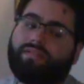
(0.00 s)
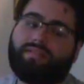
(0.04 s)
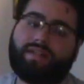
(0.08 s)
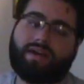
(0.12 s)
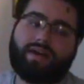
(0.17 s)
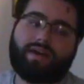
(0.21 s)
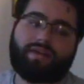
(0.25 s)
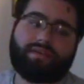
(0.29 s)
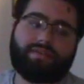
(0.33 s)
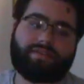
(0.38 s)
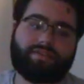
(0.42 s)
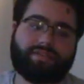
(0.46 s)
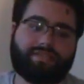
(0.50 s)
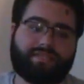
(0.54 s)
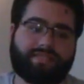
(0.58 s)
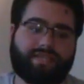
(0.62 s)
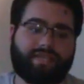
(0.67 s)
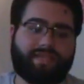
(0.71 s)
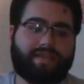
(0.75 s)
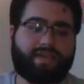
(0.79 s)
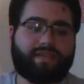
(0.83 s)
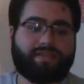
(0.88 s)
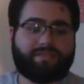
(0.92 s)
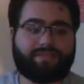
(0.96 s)
longer
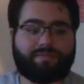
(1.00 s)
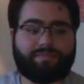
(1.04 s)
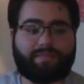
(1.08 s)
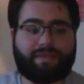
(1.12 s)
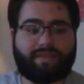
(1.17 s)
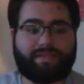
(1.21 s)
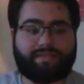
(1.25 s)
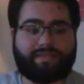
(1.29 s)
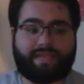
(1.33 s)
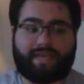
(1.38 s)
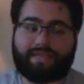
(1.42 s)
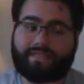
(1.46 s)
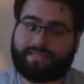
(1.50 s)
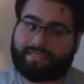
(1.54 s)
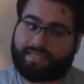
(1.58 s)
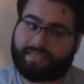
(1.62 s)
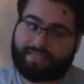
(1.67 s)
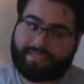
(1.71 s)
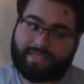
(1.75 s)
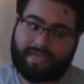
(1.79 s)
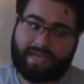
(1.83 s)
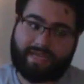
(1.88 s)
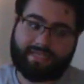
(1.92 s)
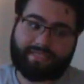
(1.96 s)
sitting at a small desk. The
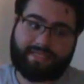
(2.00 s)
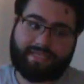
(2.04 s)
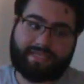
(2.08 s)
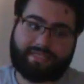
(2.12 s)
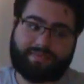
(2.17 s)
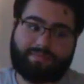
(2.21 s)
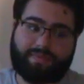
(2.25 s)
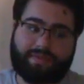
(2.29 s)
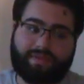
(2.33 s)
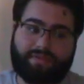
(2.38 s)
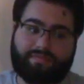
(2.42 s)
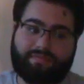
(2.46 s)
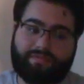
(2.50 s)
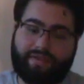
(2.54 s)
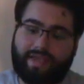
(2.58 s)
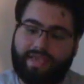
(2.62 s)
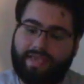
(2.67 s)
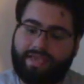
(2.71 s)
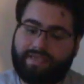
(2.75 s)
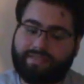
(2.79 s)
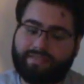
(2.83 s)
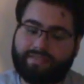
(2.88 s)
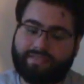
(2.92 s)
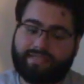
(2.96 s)
desk has been
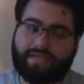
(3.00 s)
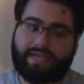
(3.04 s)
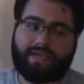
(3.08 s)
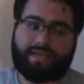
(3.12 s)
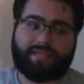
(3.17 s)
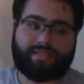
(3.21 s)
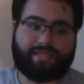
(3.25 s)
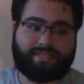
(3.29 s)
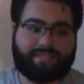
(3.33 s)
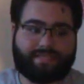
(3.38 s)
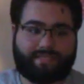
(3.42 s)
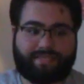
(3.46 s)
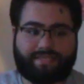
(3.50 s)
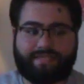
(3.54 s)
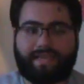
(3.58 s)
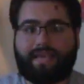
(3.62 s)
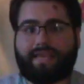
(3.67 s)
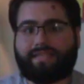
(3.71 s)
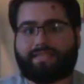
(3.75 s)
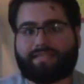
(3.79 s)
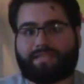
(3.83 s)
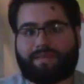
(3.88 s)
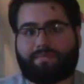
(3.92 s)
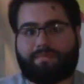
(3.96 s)
raised. The
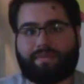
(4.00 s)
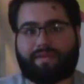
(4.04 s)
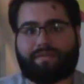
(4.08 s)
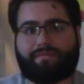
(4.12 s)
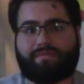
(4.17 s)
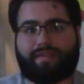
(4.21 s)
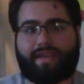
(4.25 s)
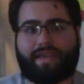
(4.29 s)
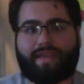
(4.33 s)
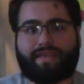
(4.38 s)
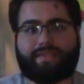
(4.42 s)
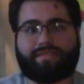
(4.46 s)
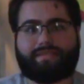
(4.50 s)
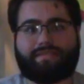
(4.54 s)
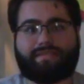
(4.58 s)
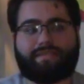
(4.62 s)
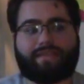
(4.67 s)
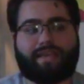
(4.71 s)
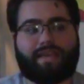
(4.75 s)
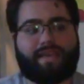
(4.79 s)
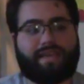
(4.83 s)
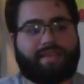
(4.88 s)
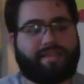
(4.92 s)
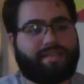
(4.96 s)
stakes have been raised.
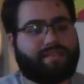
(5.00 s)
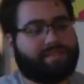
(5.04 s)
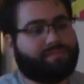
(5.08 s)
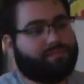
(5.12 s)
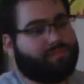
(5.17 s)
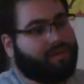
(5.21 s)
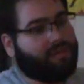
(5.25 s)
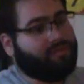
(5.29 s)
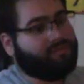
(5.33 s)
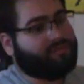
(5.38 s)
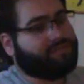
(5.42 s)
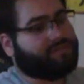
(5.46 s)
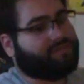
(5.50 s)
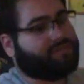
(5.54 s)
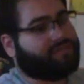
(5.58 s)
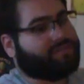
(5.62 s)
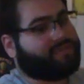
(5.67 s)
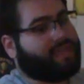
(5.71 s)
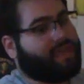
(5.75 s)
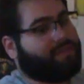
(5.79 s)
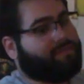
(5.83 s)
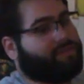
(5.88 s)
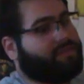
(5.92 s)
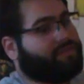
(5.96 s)
These posters
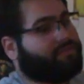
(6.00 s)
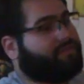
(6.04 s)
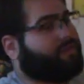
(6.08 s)
have been